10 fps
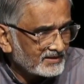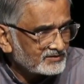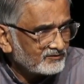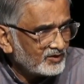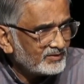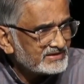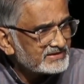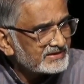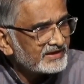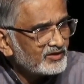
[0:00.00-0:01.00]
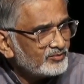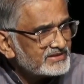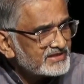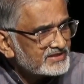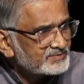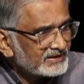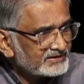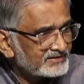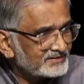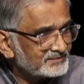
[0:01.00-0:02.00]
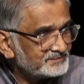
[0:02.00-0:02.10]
So Vinobhaiji said, give me 6 months.